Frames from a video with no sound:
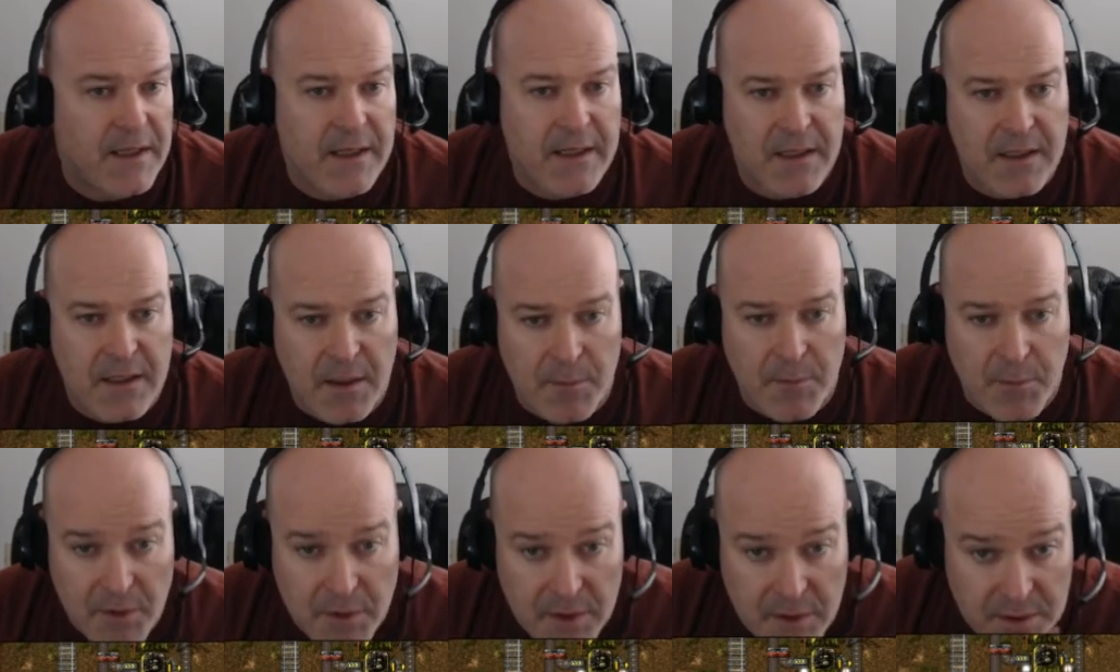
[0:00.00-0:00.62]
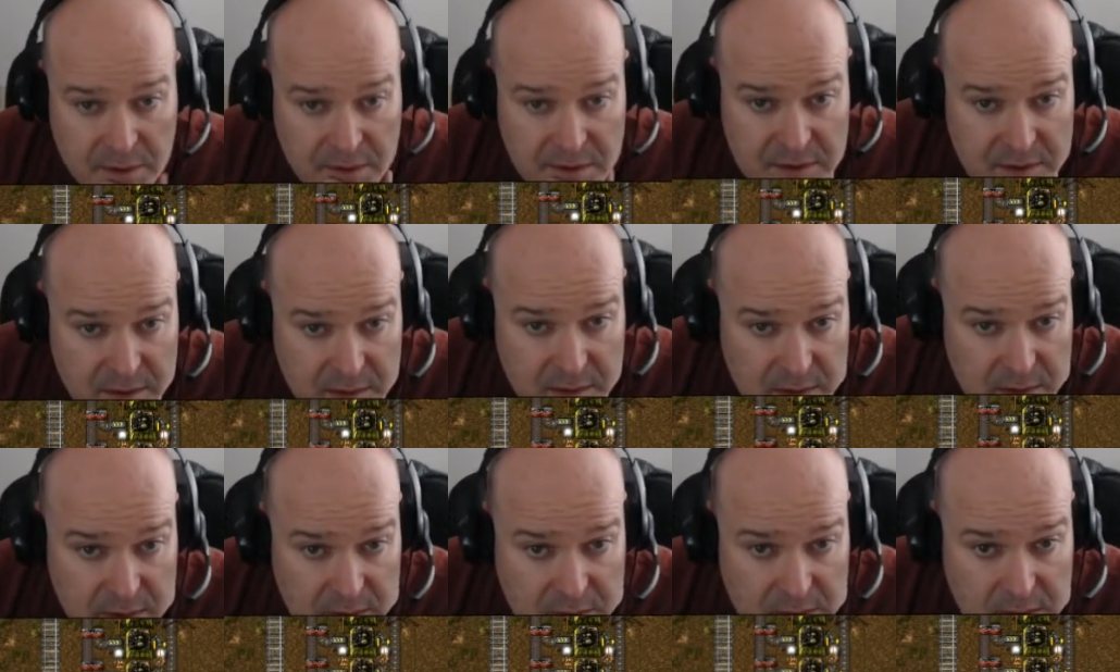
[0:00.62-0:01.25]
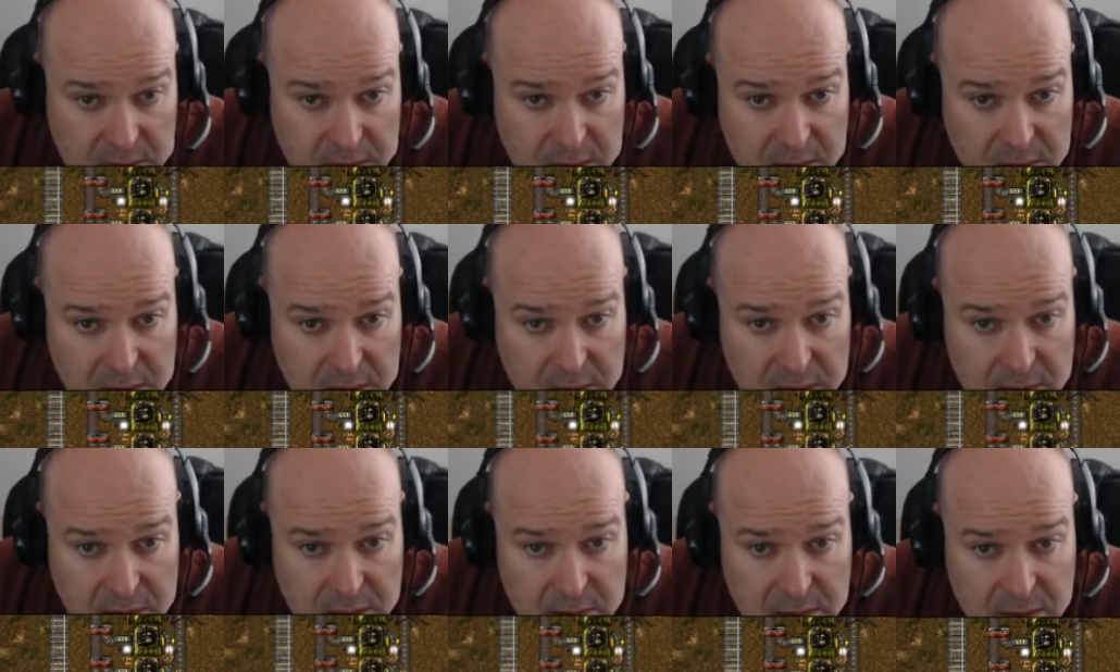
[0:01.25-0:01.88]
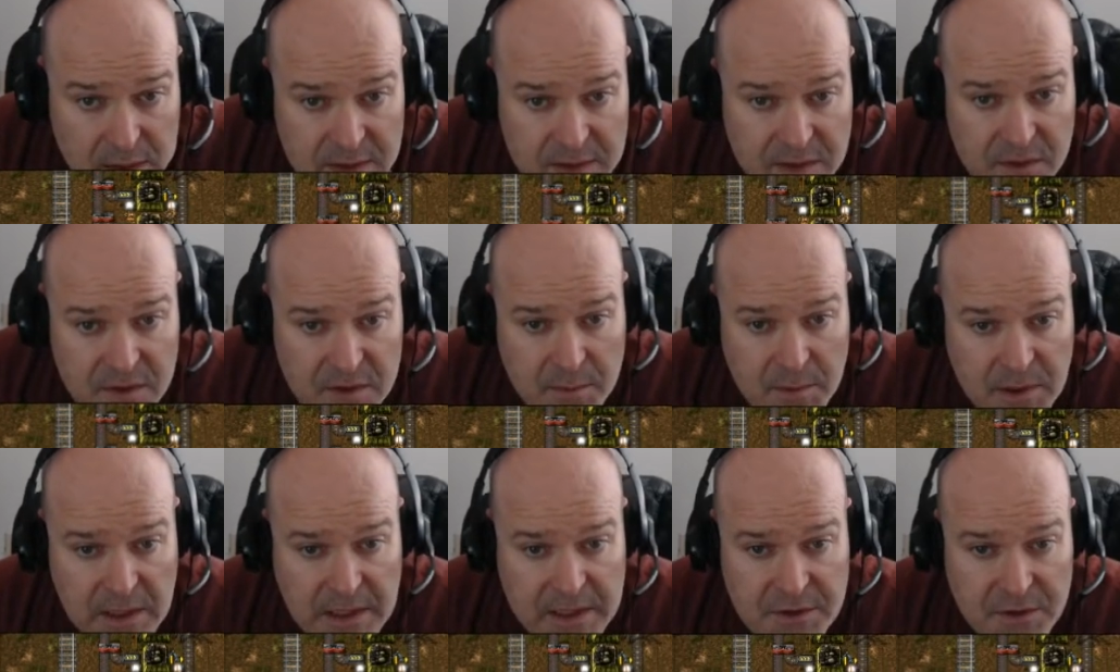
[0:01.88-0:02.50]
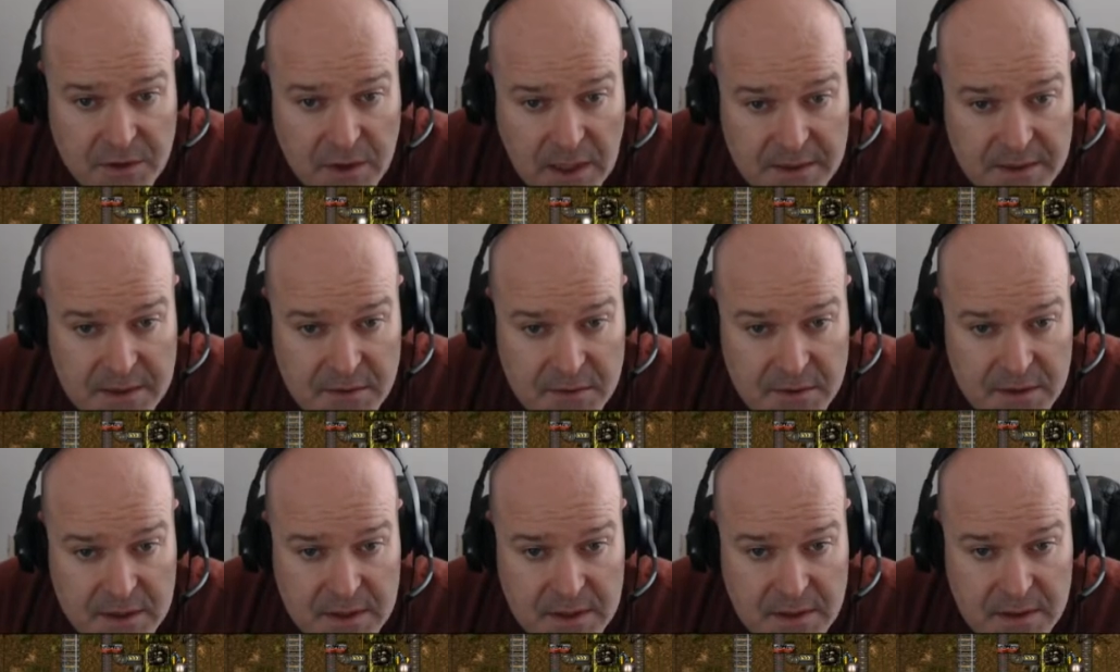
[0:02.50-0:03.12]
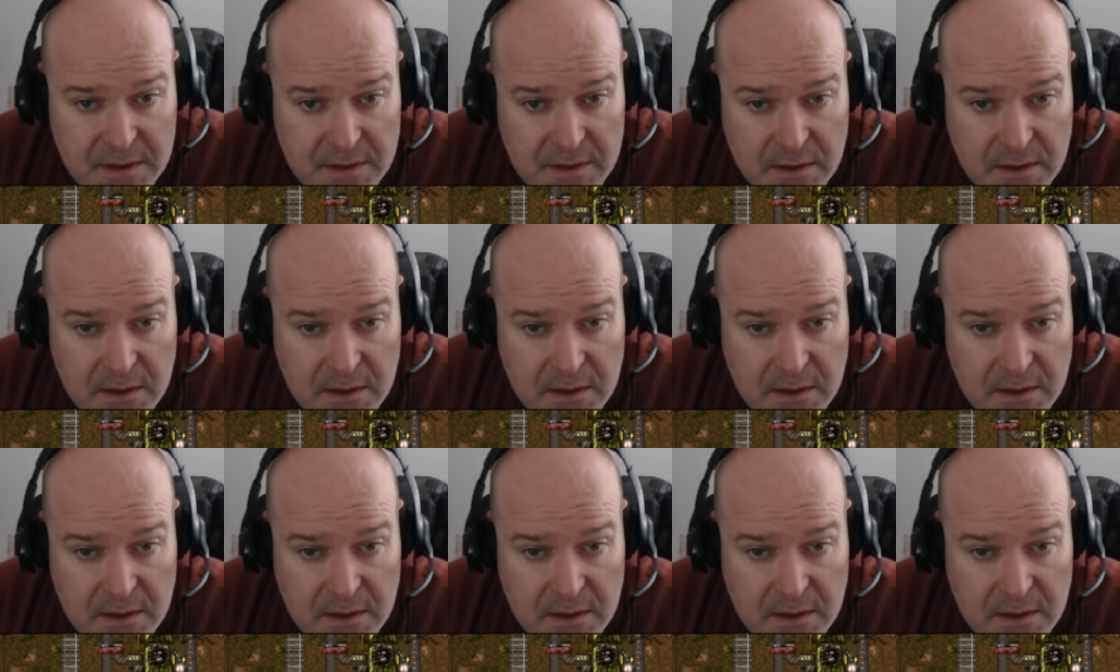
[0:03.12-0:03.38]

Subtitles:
I got a couple of those. Let's do some electrolyzers.